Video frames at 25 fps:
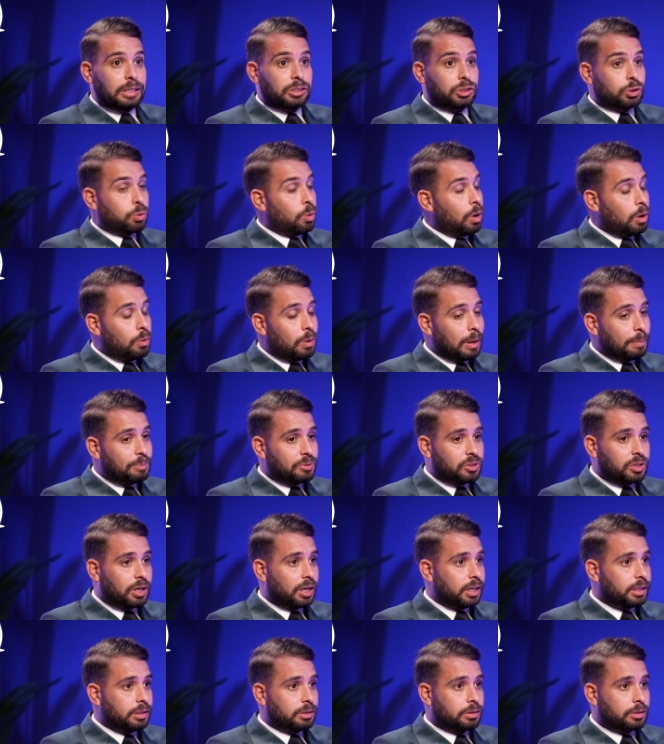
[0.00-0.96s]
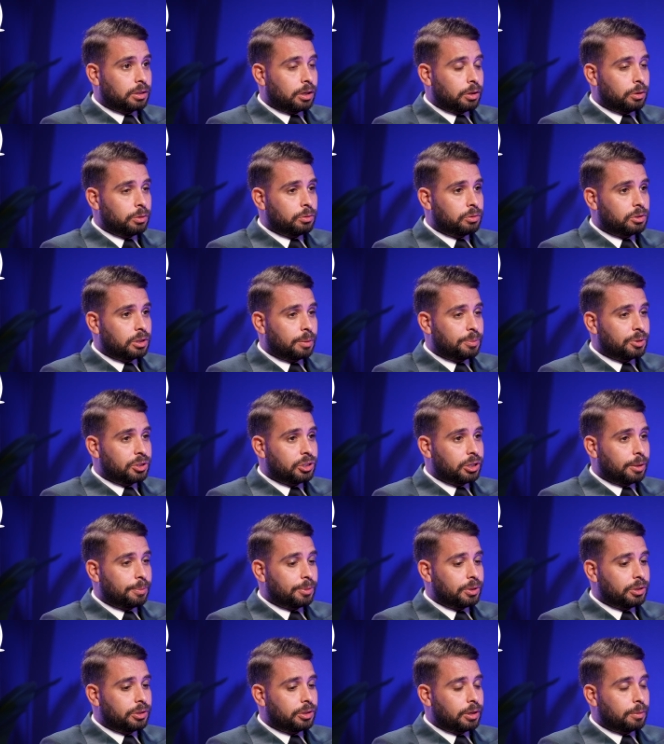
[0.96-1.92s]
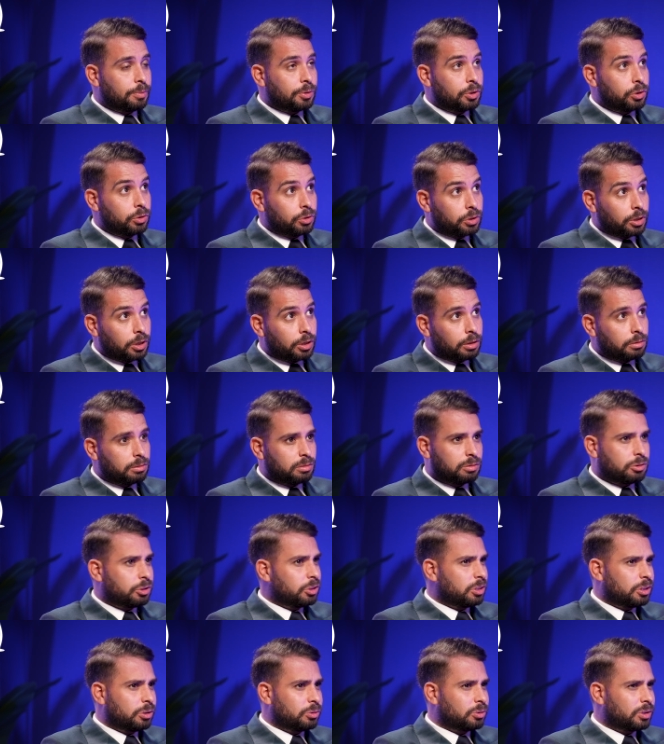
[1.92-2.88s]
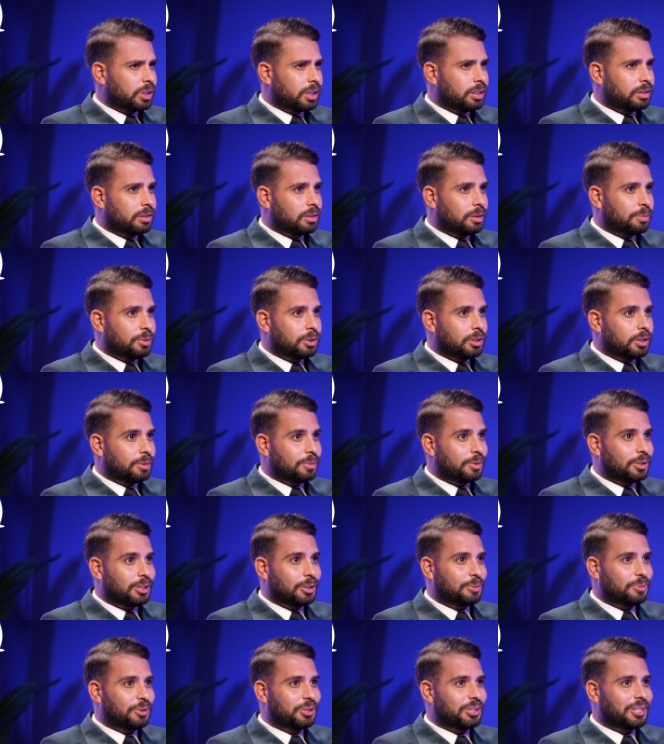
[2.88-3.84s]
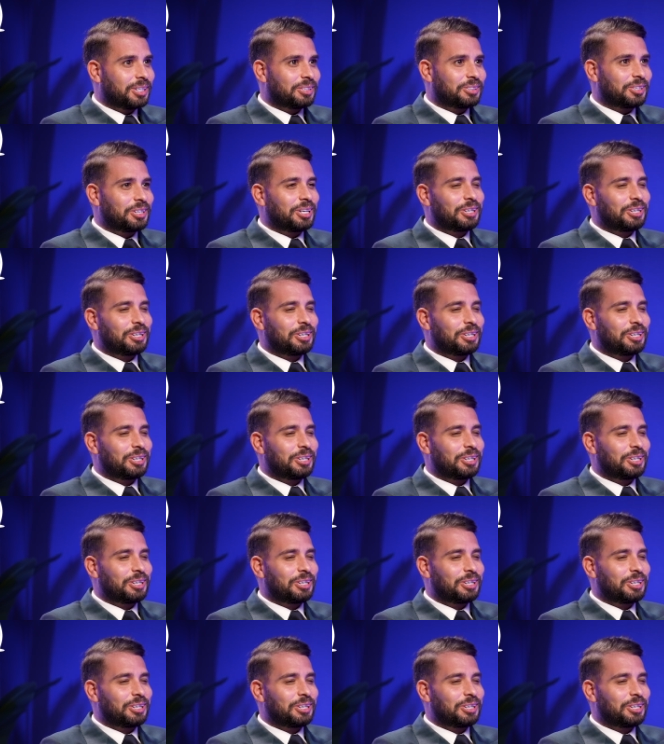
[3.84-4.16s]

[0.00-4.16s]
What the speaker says: So our website, so www. Do you still say www? I